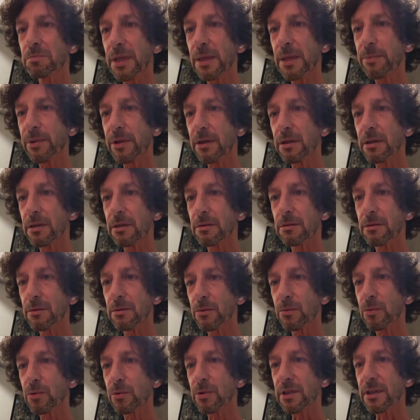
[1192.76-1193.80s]
people
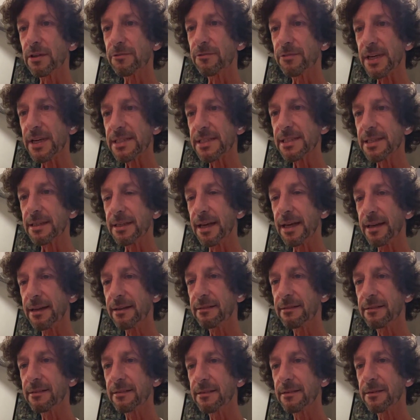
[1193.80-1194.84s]
will
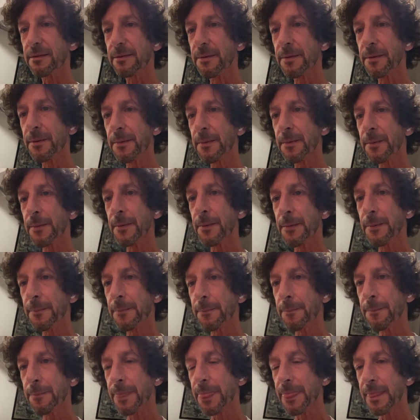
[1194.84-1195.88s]
investigate
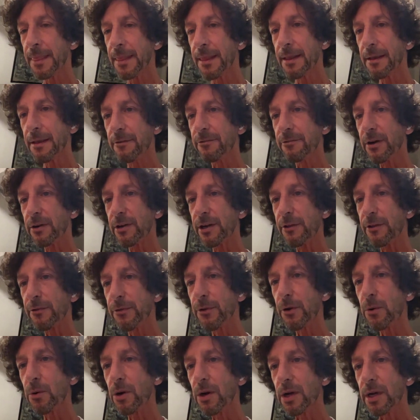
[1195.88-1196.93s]
very
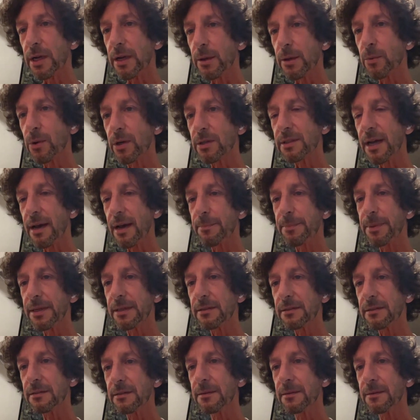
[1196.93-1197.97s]
thoroughly what
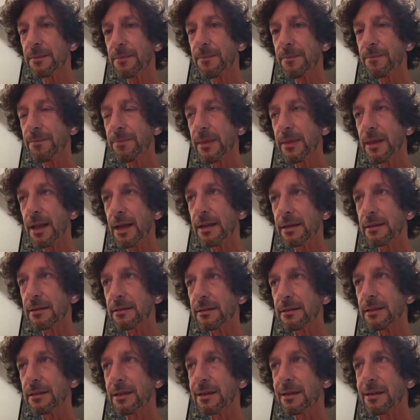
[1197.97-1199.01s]
happened, and